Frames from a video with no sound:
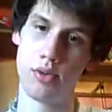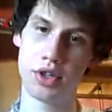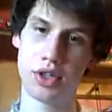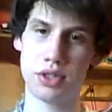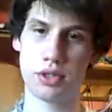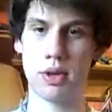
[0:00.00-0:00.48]

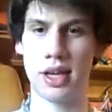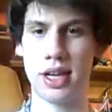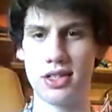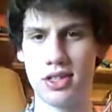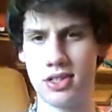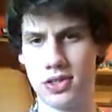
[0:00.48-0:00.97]
Which, I
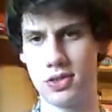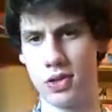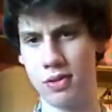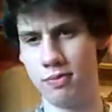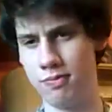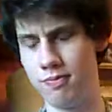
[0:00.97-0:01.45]
guess, is
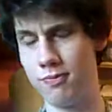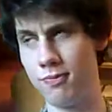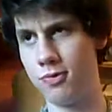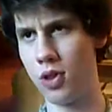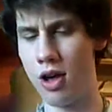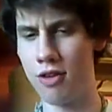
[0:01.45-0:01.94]
a
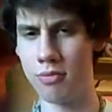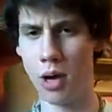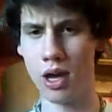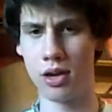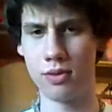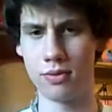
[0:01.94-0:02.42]
flaw of
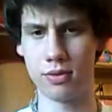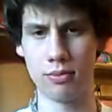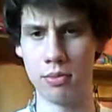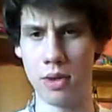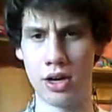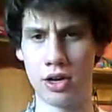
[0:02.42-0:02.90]

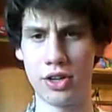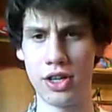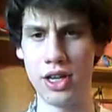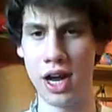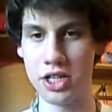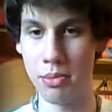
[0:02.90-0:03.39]

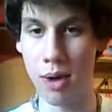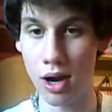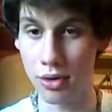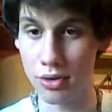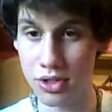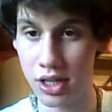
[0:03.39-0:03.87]
monarchy, not
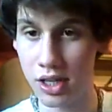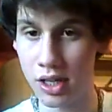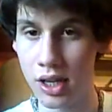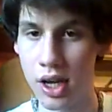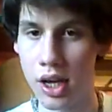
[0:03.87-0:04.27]
democracy.